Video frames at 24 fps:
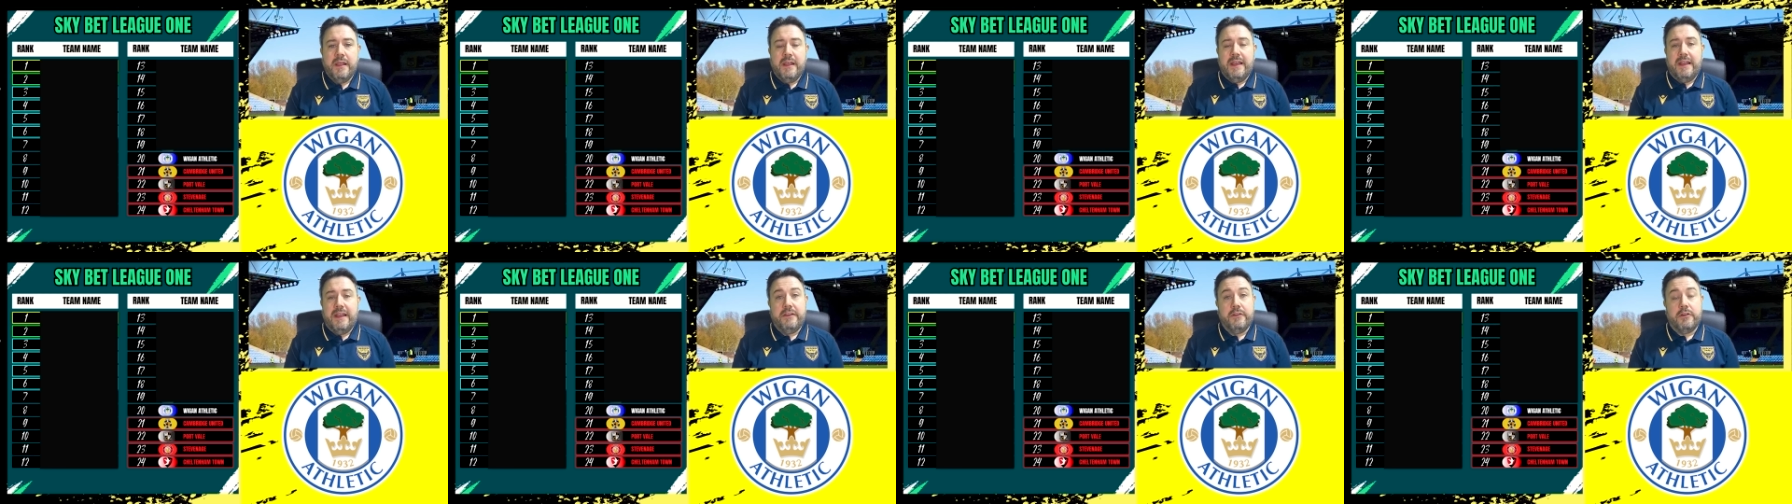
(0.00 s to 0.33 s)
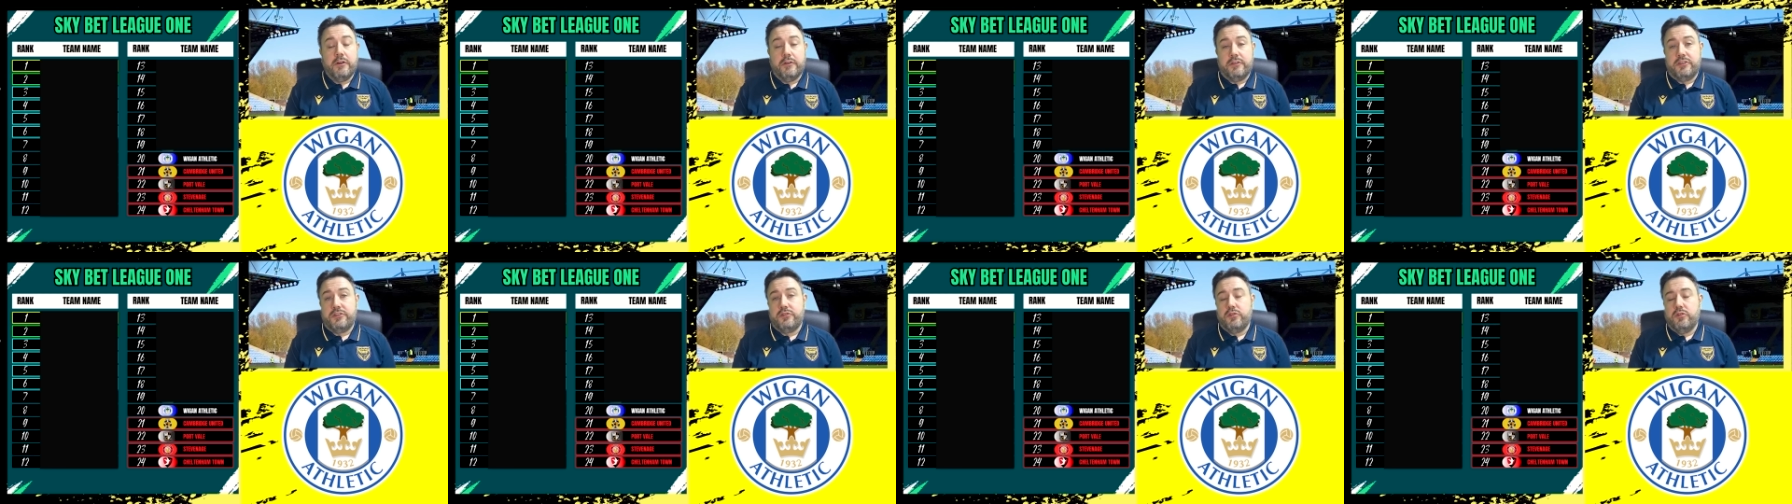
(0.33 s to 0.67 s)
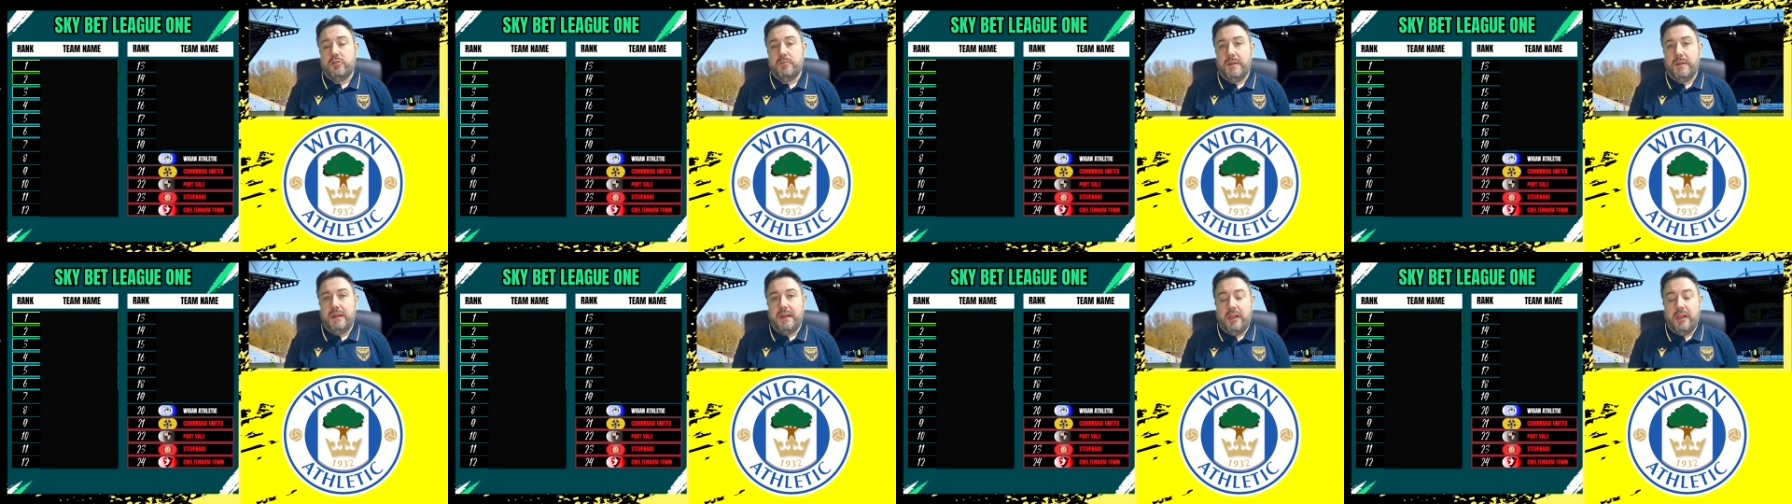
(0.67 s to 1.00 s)
And you've got
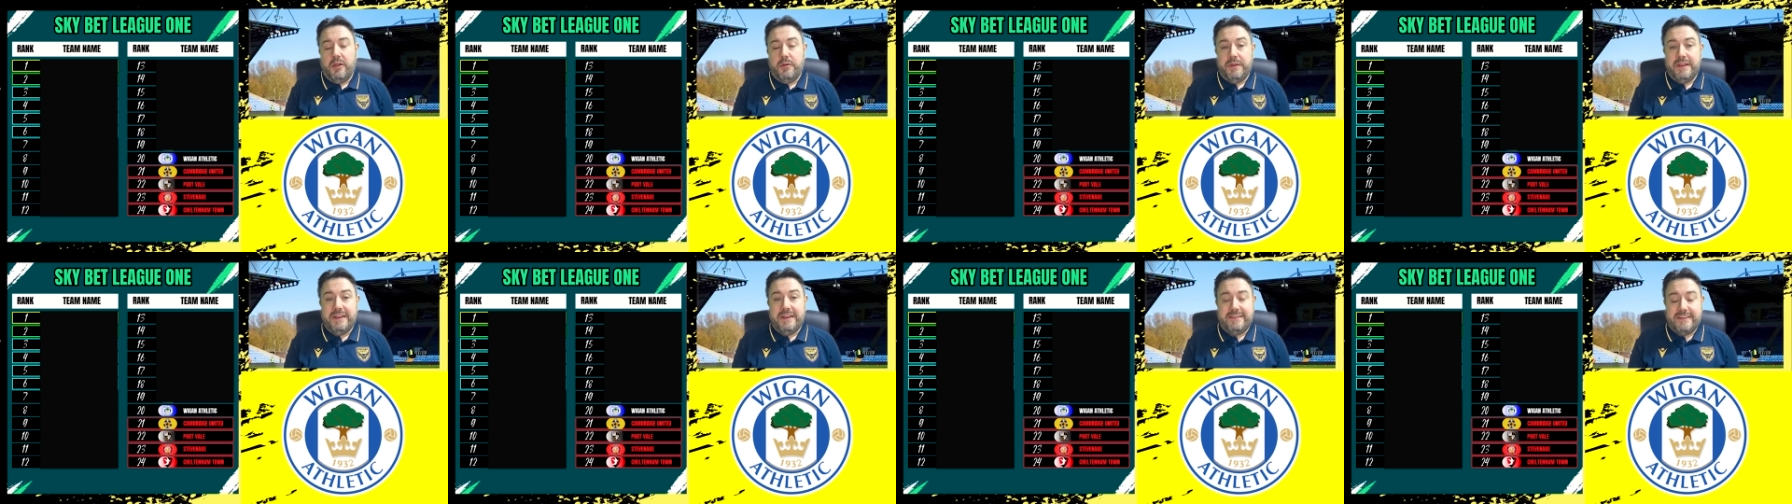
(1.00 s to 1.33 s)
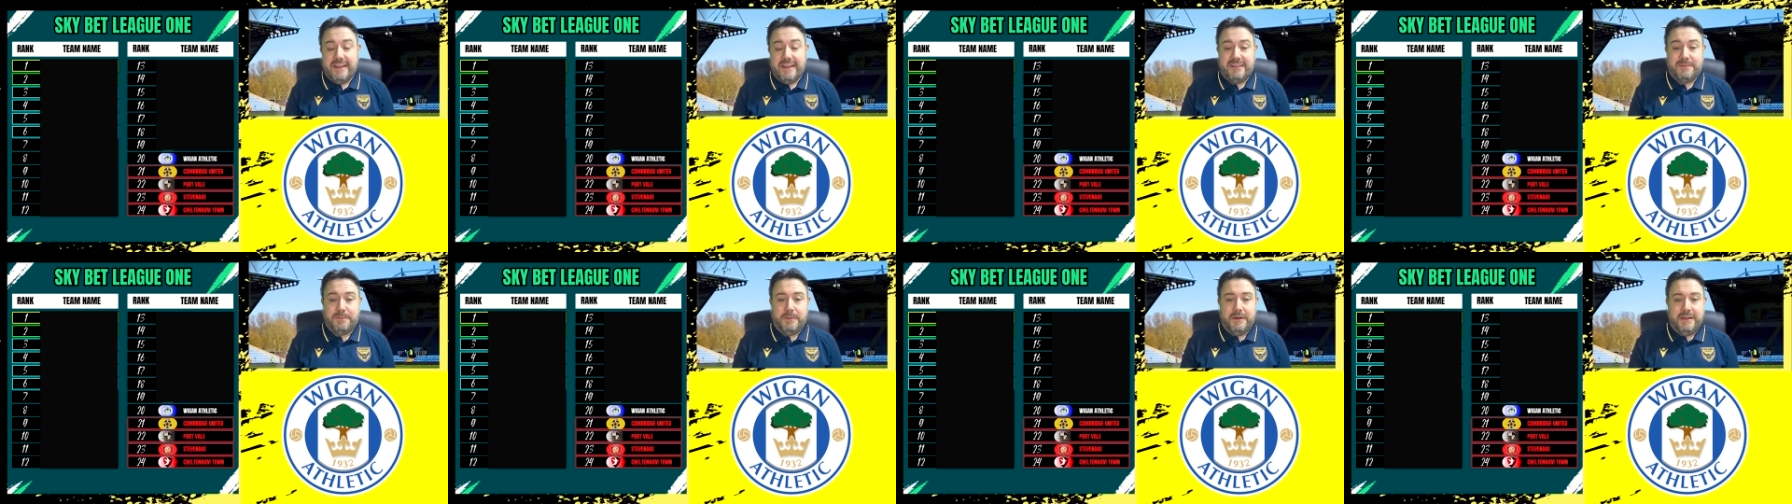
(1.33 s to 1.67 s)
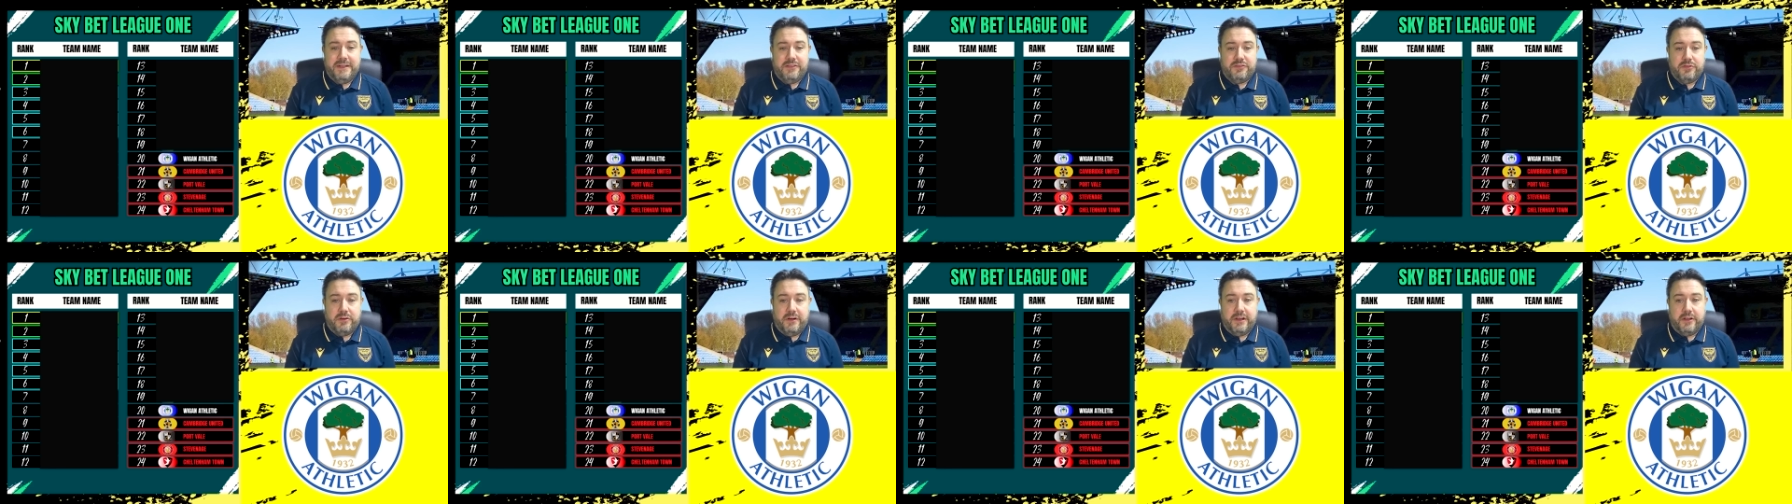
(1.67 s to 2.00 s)
Sean Maloney desperately
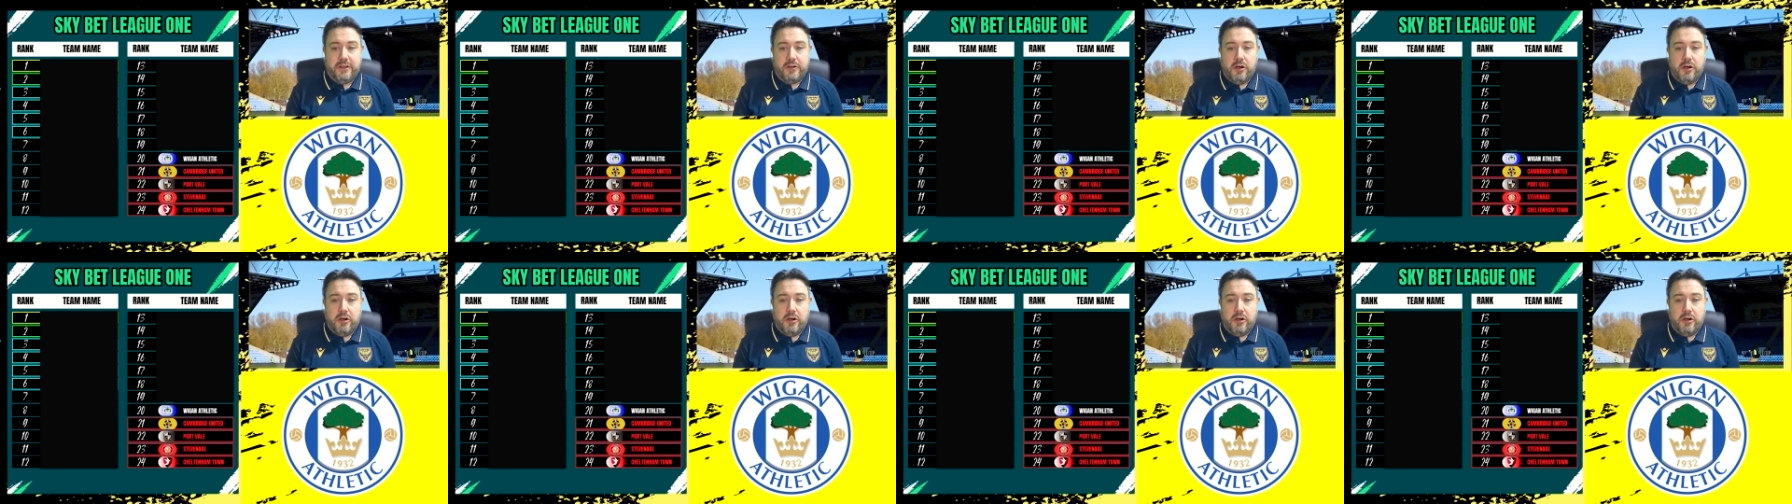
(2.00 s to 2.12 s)
trying to